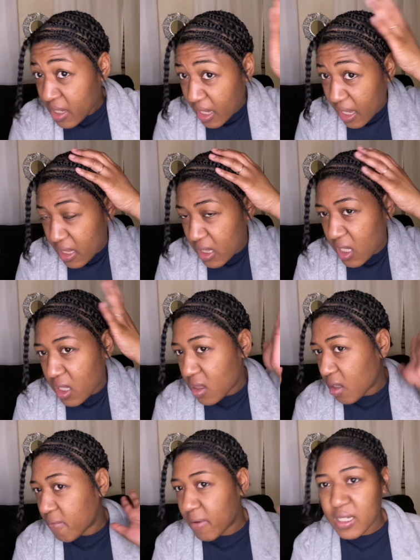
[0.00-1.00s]
and then
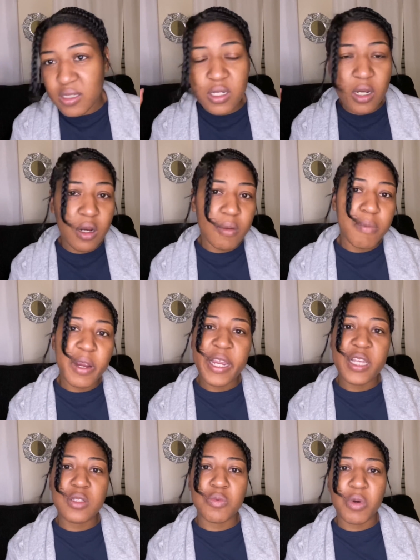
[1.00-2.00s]
the rest of her
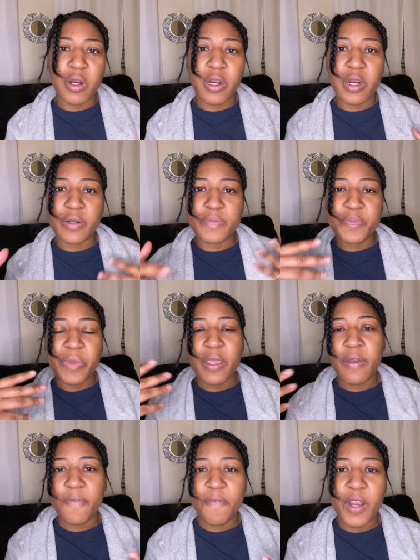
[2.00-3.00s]
braids were
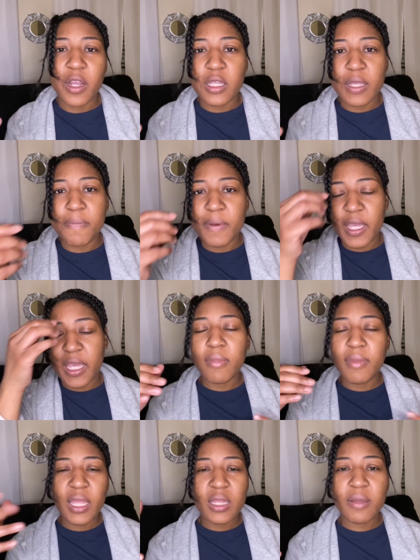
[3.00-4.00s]
fairly big,
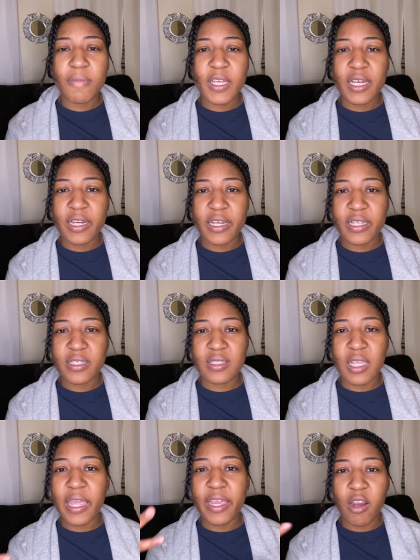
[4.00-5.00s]
mainly because
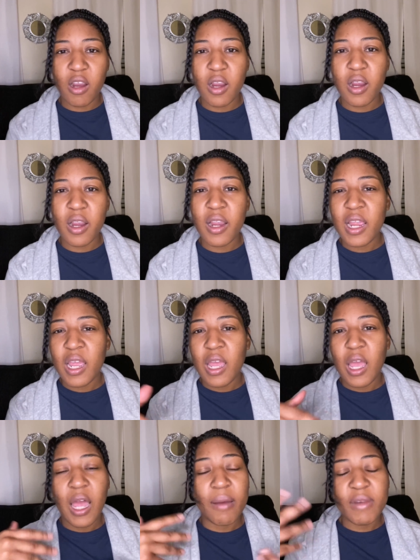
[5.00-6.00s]
like her,
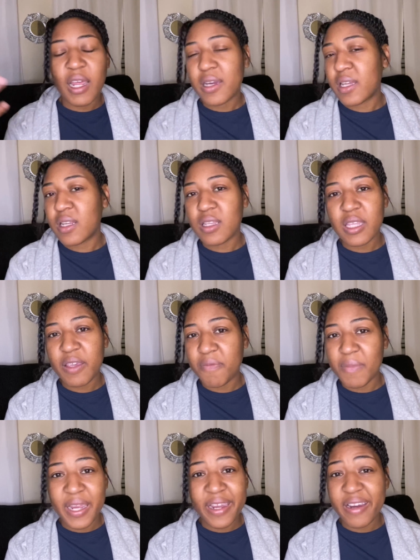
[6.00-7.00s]
I'm not gonna leave
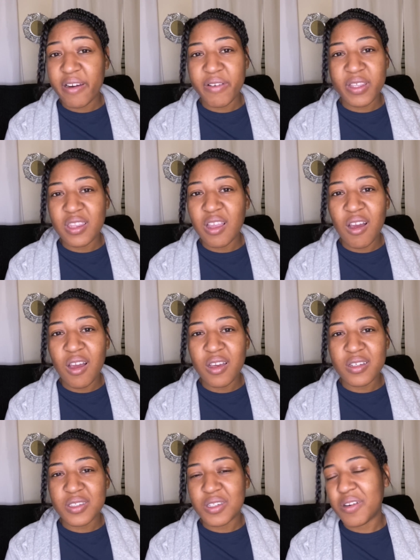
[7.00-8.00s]
my hair in
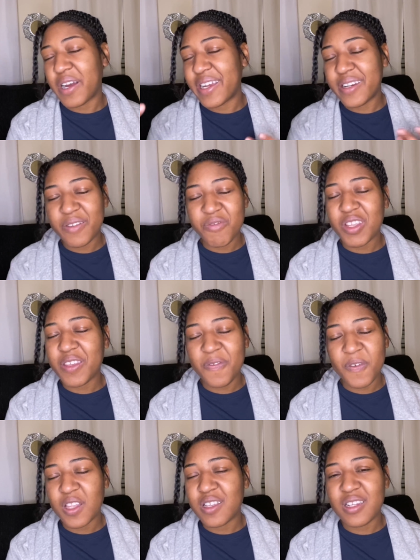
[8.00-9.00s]
long, so I didn't really
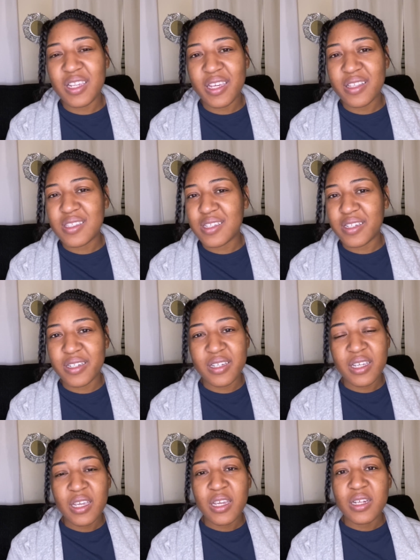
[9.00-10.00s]
feel a need to
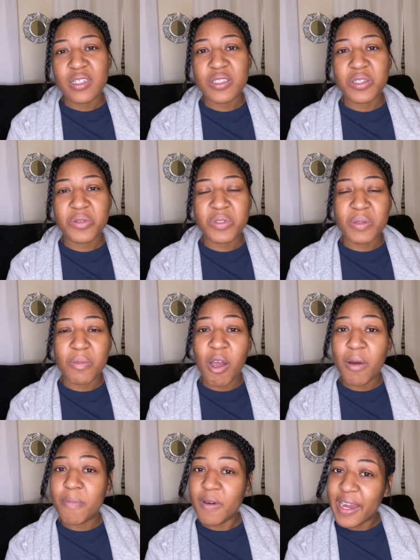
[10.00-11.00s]
do
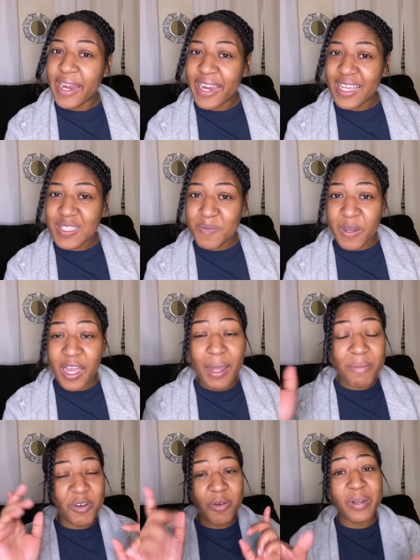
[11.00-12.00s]
small braids, but
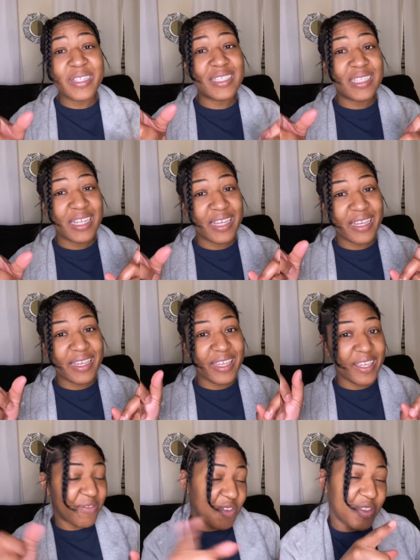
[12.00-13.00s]
I'm going to
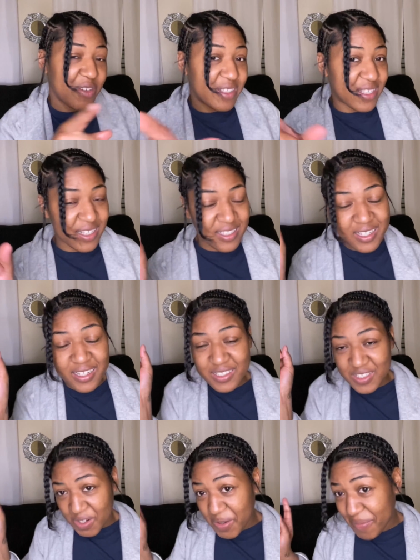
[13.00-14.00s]
give you 360 and
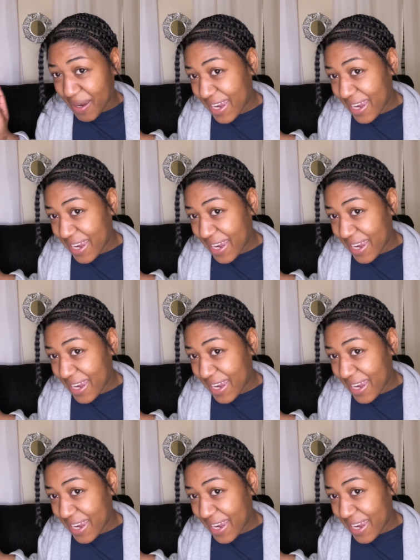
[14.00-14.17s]
show you my